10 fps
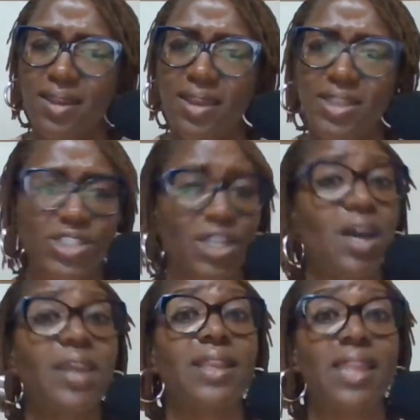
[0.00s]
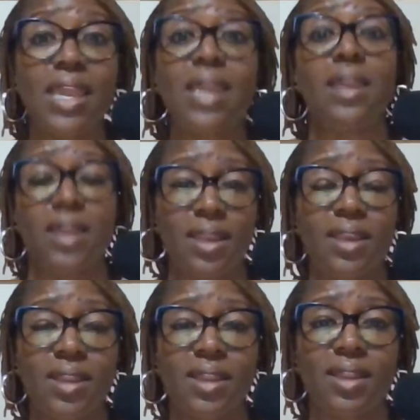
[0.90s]
Is you gonna need
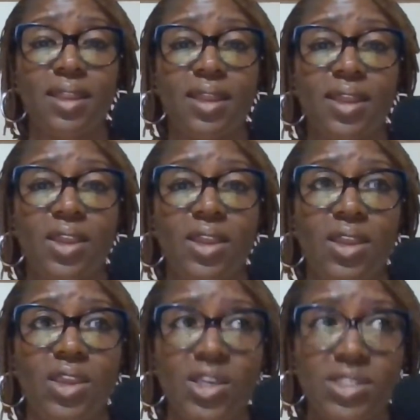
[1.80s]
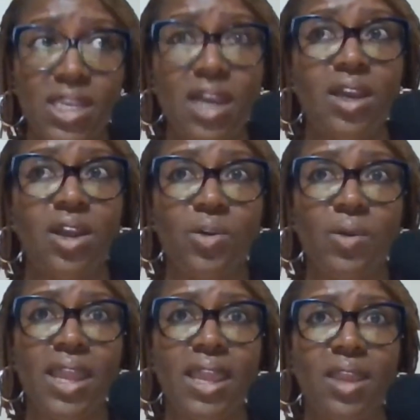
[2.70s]
your second
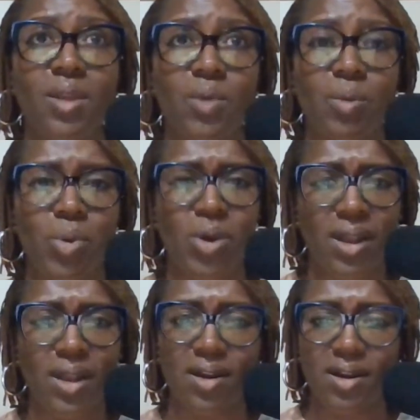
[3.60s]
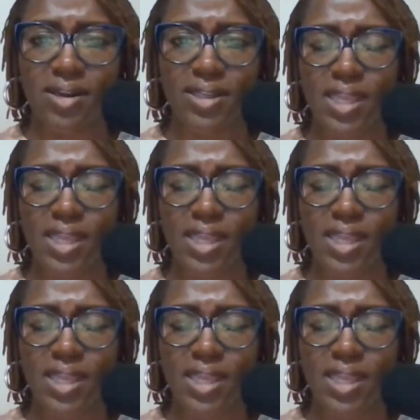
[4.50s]
grade report card?